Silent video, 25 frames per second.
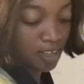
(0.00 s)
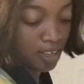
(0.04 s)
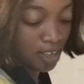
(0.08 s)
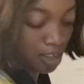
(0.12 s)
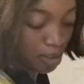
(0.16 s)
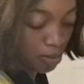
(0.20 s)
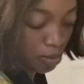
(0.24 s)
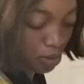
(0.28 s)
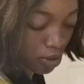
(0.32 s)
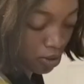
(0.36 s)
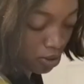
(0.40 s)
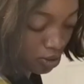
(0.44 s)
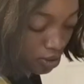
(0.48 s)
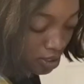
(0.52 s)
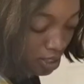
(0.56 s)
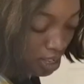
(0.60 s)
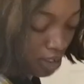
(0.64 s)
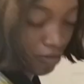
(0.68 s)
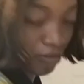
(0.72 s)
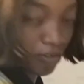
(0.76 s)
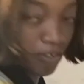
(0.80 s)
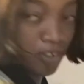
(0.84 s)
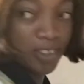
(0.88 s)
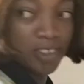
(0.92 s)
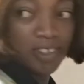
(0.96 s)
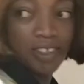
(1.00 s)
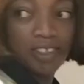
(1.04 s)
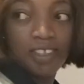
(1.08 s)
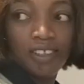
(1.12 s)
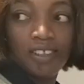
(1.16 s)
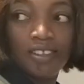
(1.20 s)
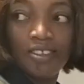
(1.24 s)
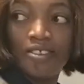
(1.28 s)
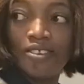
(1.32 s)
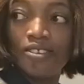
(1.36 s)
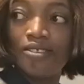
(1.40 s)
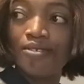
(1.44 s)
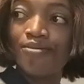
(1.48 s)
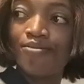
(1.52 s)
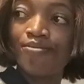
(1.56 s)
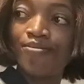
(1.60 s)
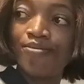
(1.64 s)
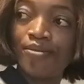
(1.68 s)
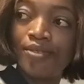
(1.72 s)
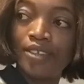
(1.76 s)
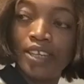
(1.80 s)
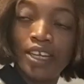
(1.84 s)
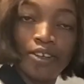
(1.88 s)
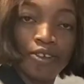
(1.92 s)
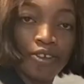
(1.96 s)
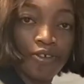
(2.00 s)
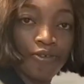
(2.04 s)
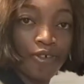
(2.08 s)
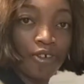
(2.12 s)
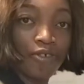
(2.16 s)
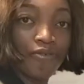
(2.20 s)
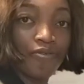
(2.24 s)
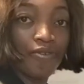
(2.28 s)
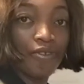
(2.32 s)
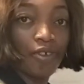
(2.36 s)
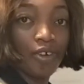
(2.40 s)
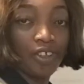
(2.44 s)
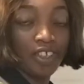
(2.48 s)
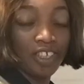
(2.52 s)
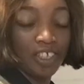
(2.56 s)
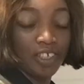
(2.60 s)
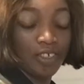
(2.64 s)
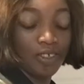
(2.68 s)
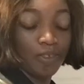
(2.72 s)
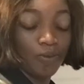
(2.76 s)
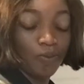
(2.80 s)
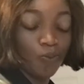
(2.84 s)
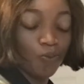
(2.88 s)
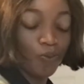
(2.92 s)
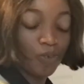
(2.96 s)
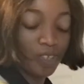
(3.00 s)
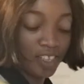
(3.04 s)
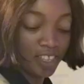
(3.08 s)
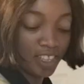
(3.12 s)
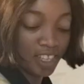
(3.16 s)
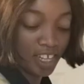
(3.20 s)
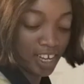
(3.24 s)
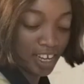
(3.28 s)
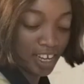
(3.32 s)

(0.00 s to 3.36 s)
Because I've gotten enough of all this winter